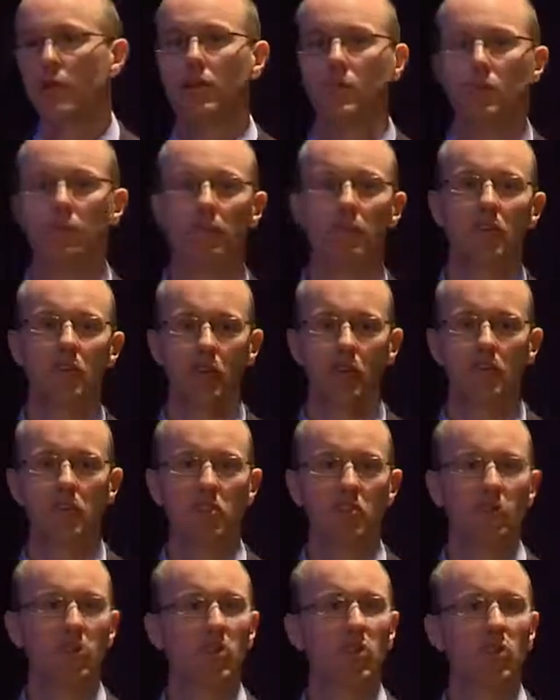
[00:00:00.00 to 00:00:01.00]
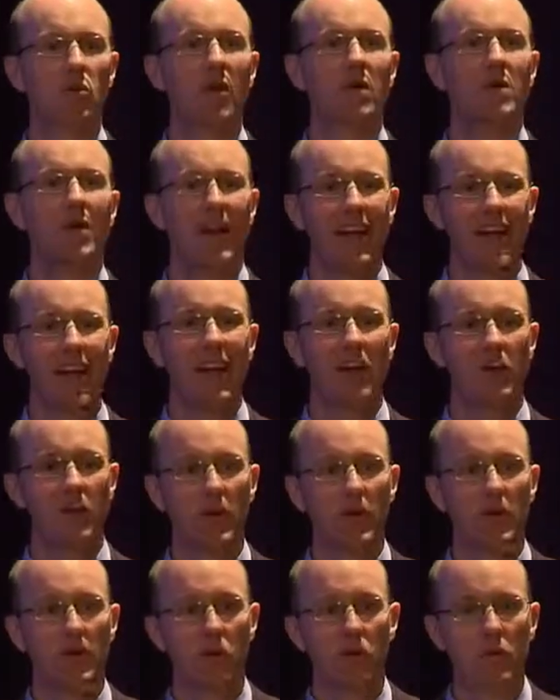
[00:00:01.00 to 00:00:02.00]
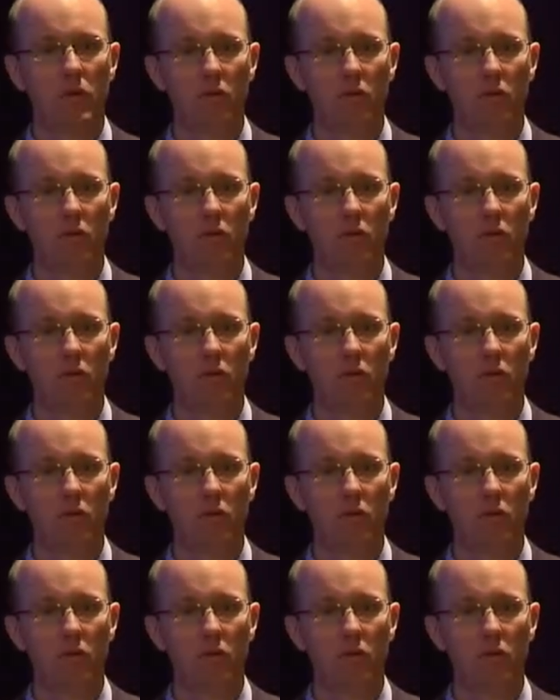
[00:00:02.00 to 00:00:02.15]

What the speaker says: So this conference, we're talking about how do we deal with